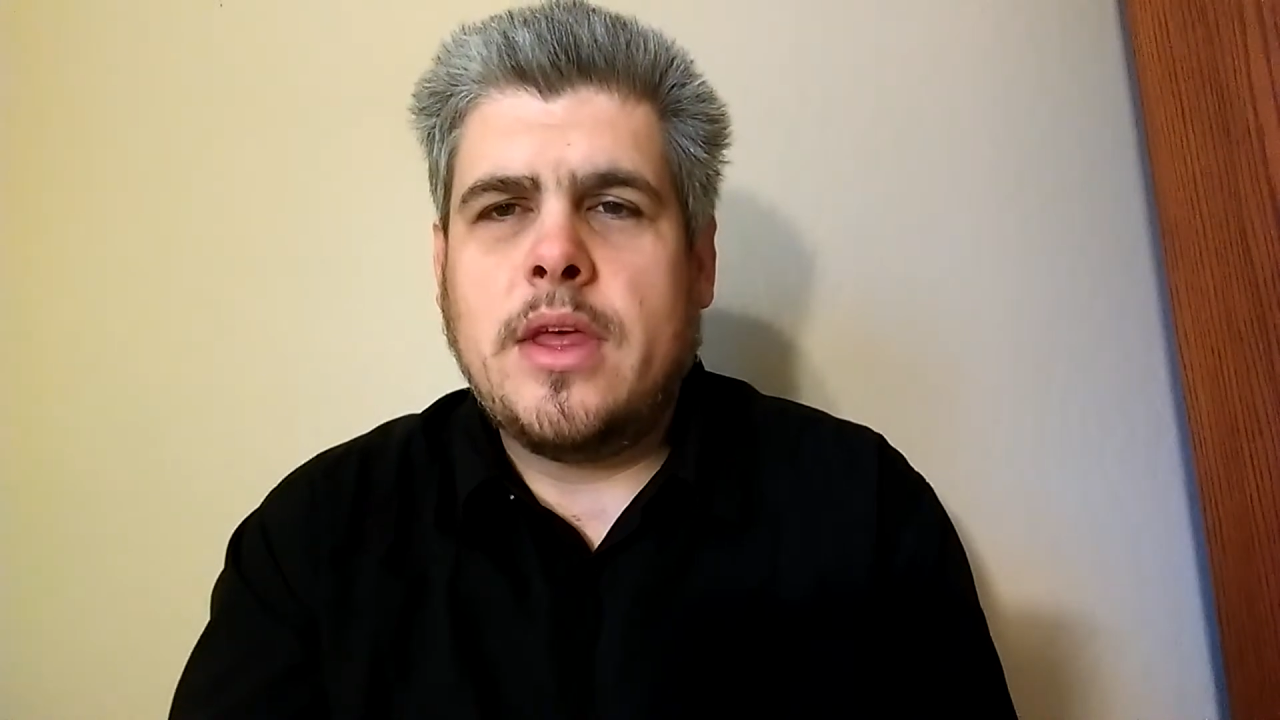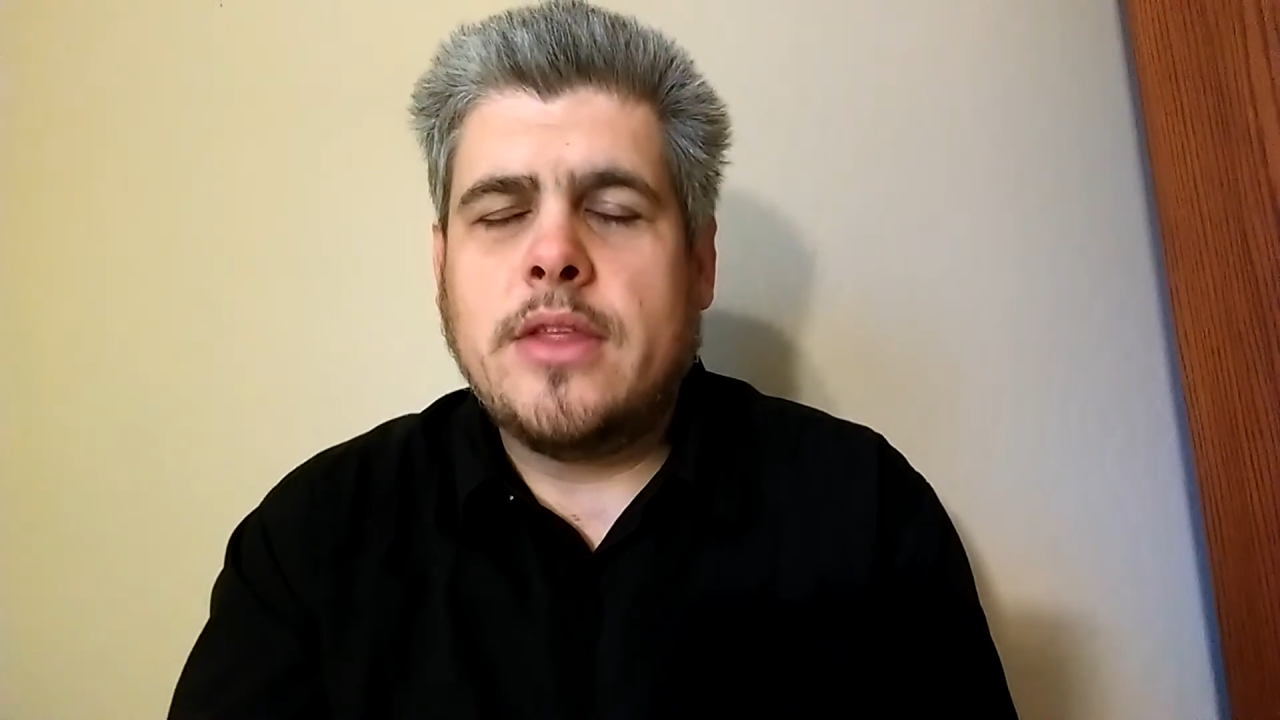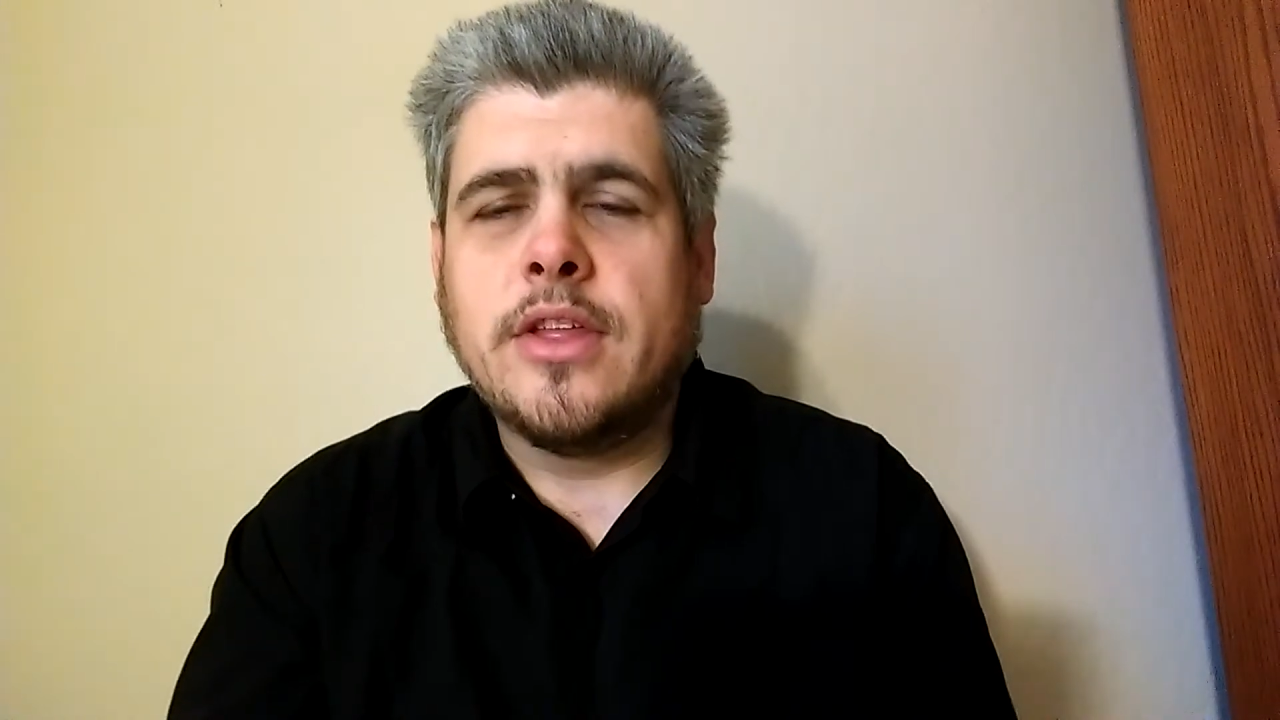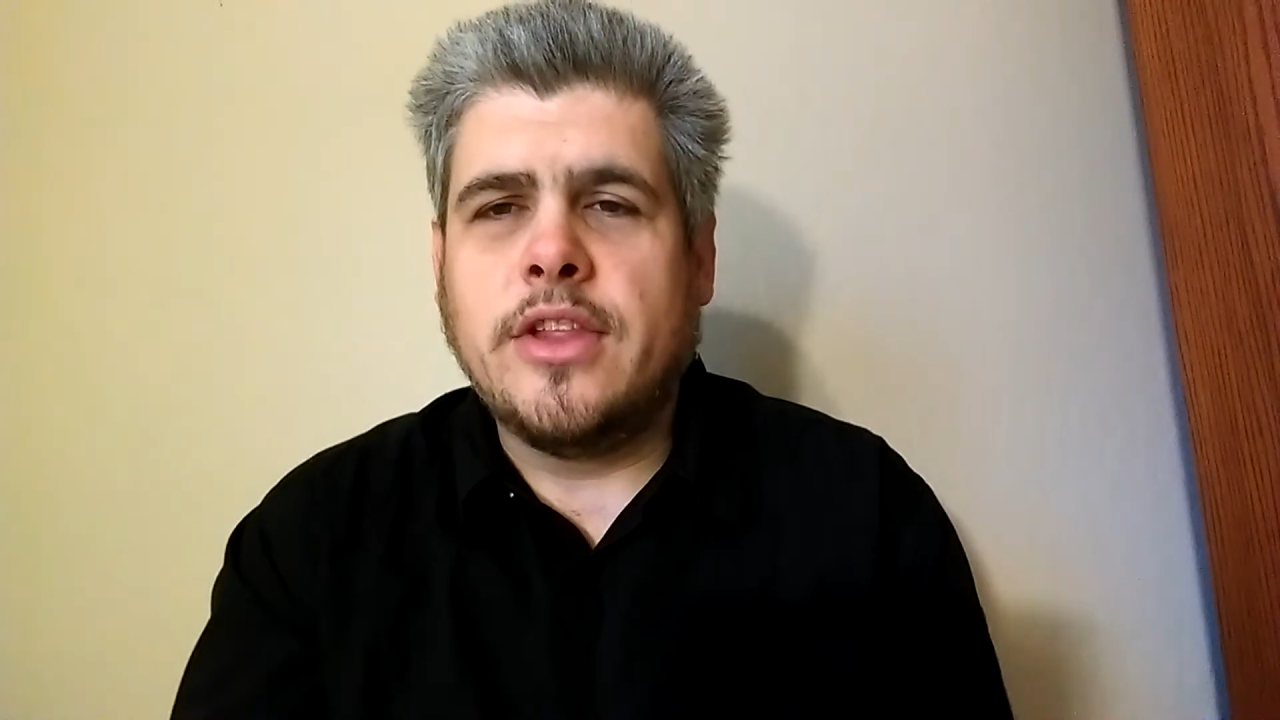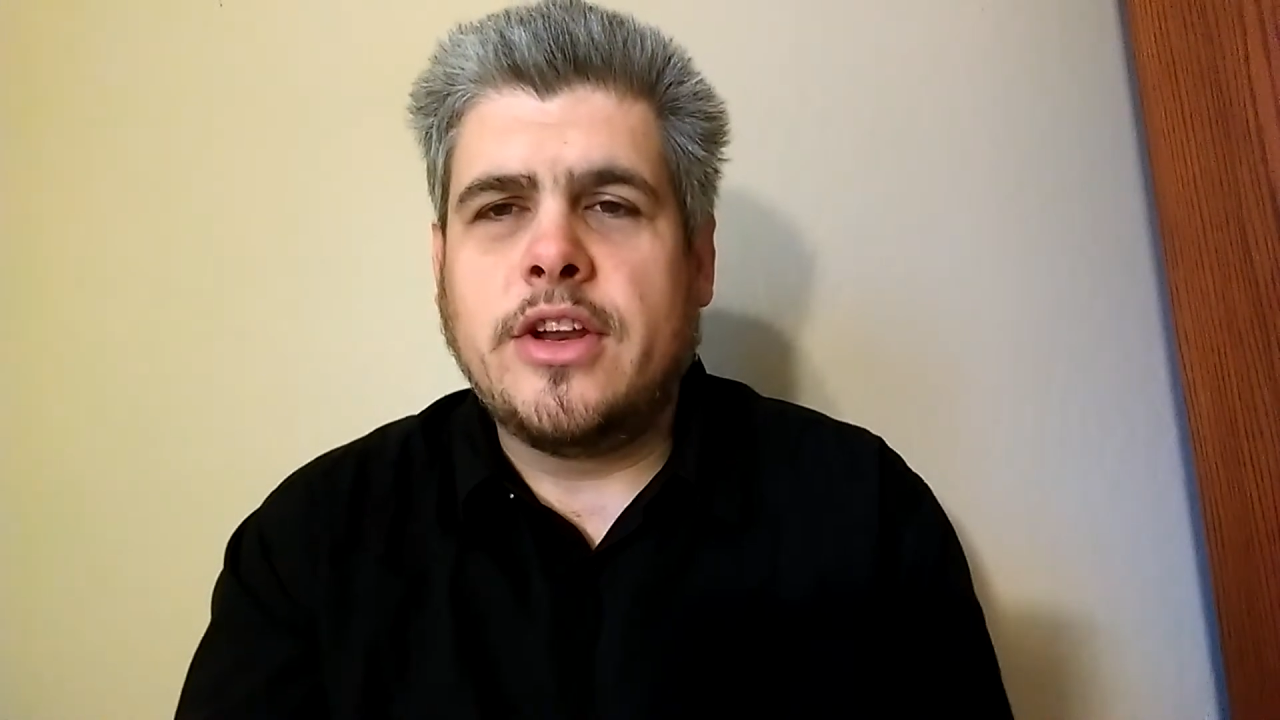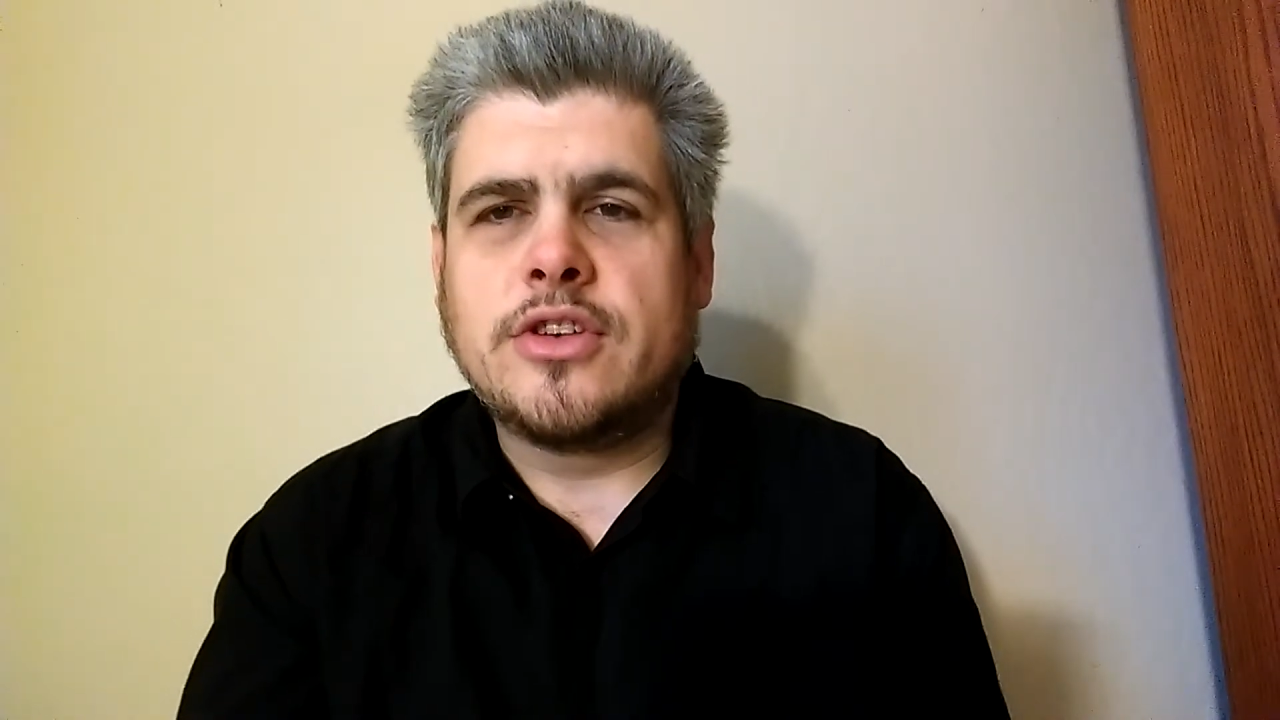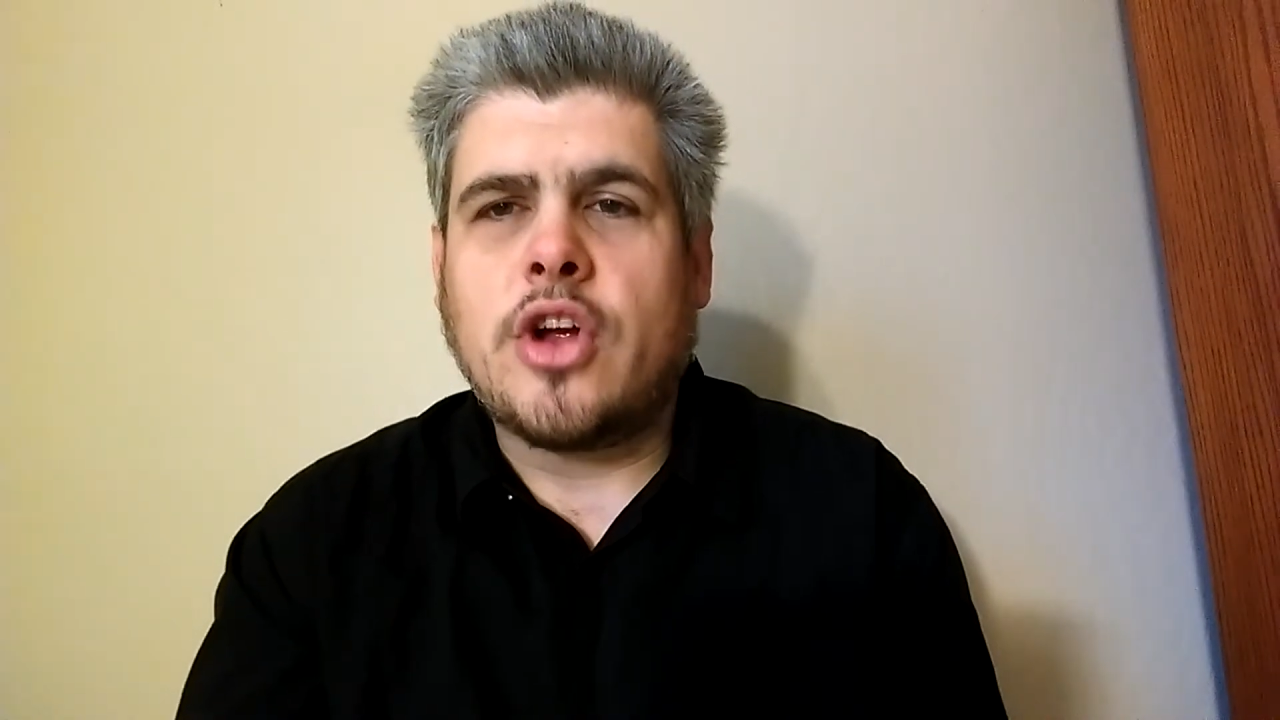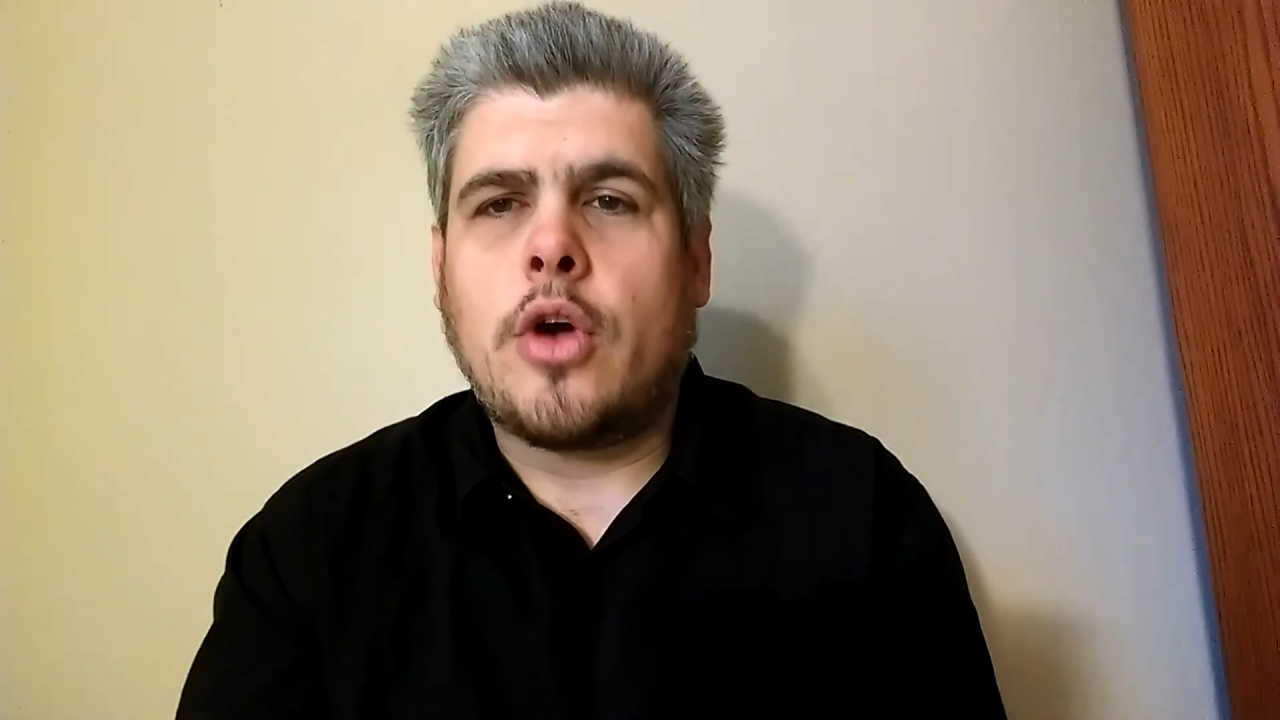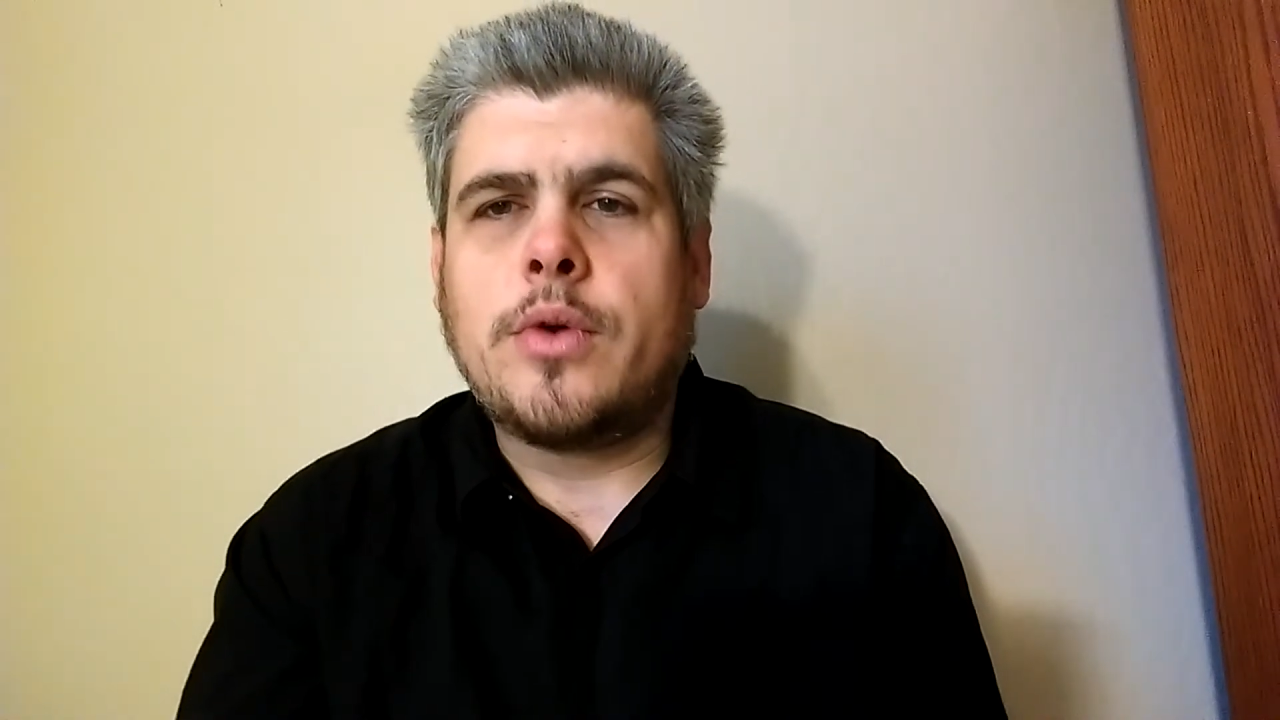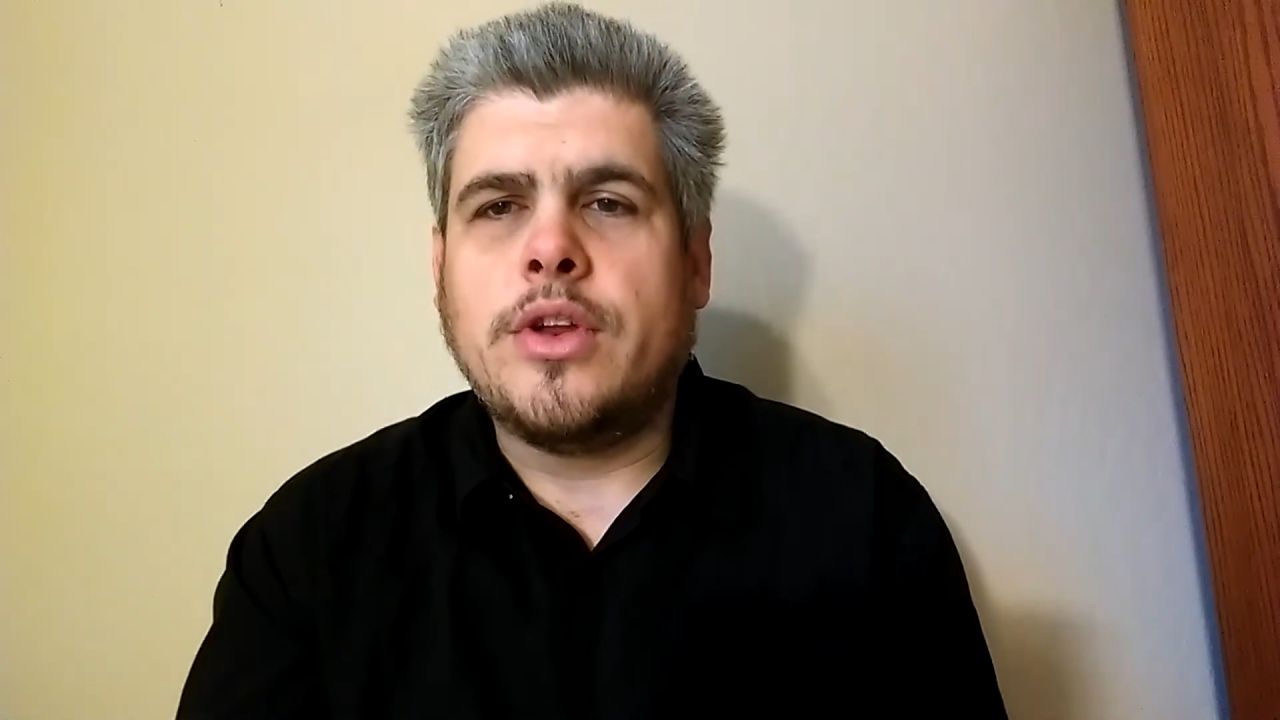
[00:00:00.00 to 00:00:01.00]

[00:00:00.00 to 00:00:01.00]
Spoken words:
the leaders already